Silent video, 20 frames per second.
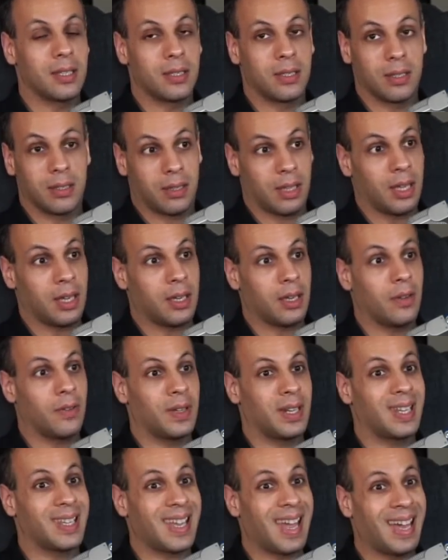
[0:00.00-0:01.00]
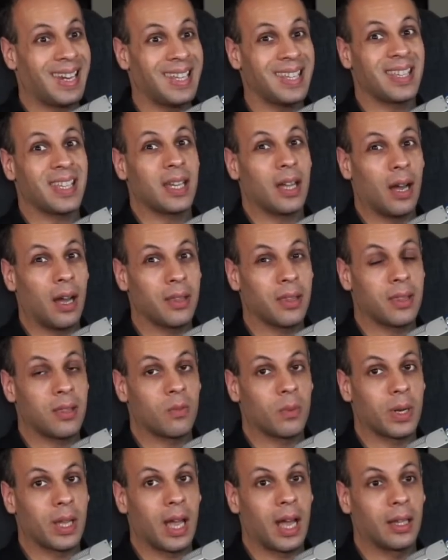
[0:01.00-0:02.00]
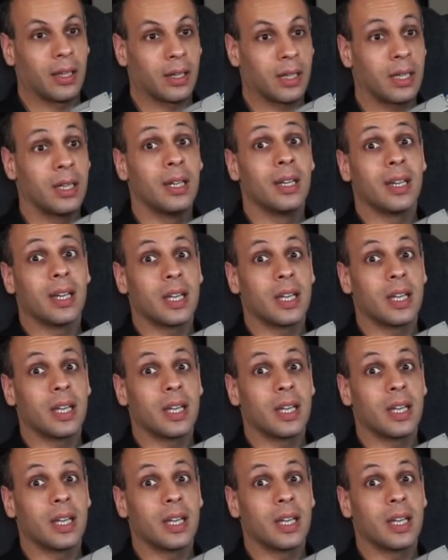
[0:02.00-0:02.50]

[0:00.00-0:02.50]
to think of it anything other than reality